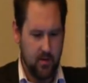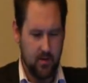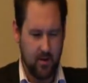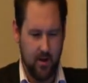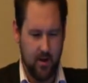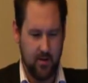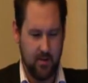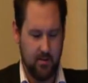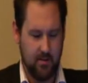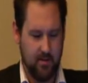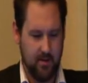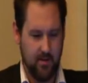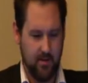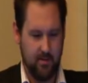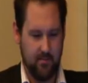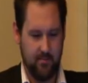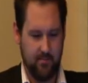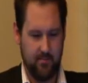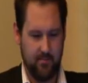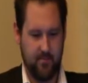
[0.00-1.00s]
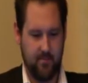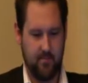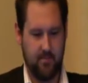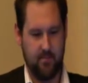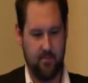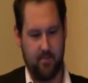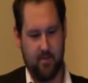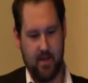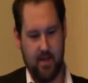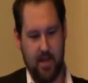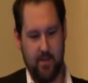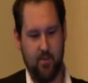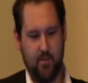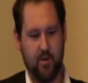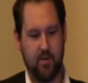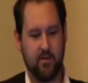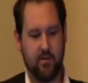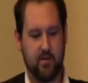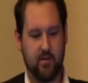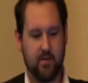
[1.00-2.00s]
So some of the key
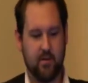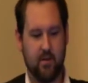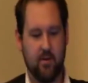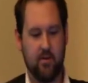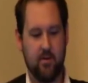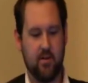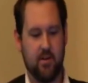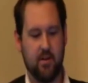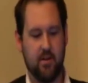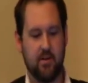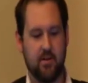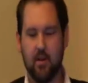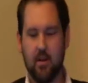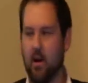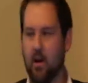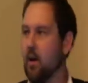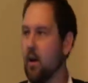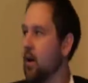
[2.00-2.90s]
points of the solution is,